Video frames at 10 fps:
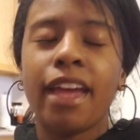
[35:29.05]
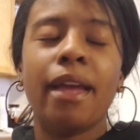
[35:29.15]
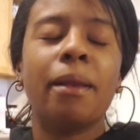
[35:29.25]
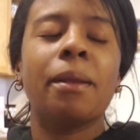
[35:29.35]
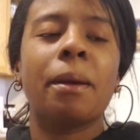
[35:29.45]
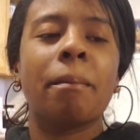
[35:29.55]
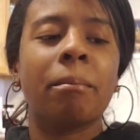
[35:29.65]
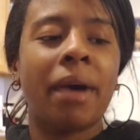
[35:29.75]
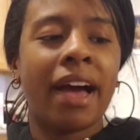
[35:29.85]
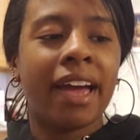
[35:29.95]

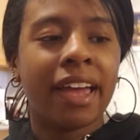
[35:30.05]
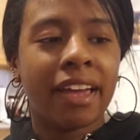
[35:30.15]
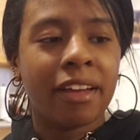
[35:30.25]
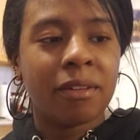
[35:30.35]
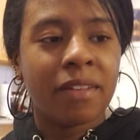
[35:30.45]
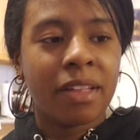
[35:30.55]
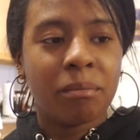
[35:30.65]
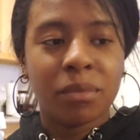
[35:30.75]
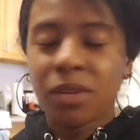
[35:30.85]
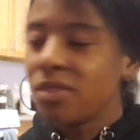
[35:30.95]
in
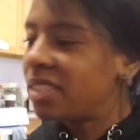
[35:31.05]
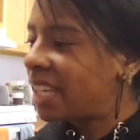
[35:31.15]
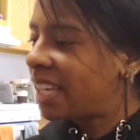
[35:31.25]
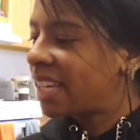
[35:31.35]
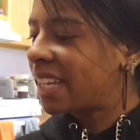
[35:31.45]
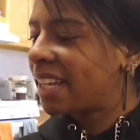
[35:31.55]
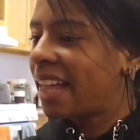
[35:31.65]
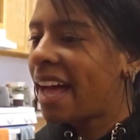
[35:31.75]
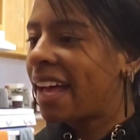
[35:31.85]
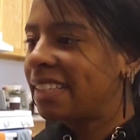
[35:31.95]
music
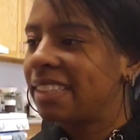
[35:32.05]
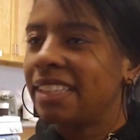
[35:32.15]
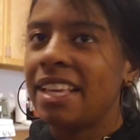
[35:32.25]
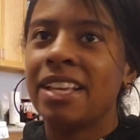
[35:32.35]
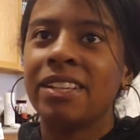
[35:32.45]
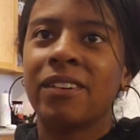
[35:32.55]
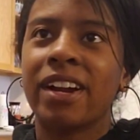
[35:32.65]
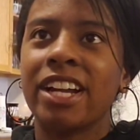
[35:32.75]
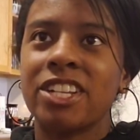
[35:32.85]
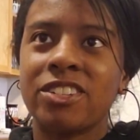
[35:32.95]
classes or
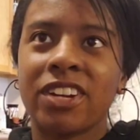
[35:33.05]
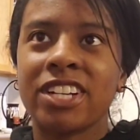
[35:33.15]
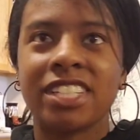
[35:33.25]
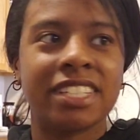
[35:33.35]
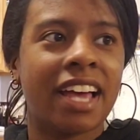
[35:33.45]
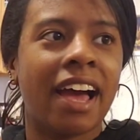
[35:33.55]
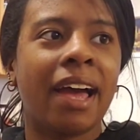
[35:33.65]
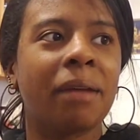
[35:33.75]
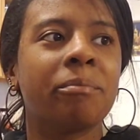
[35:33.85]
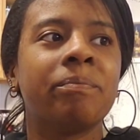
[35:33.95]
instruction
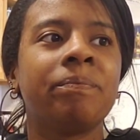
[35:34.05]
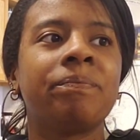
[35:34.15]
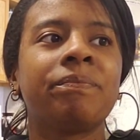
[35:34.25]
time